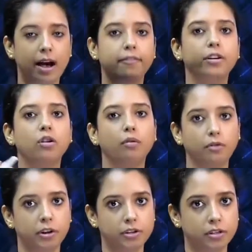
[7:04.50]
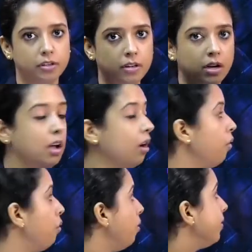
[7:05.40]
after ovulation.
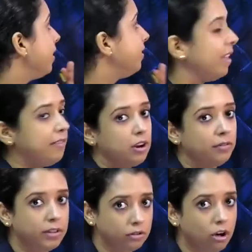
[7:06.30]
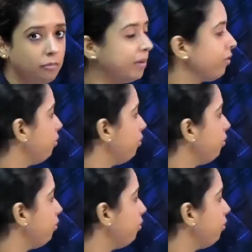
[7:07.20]
Who is the savior of this corpus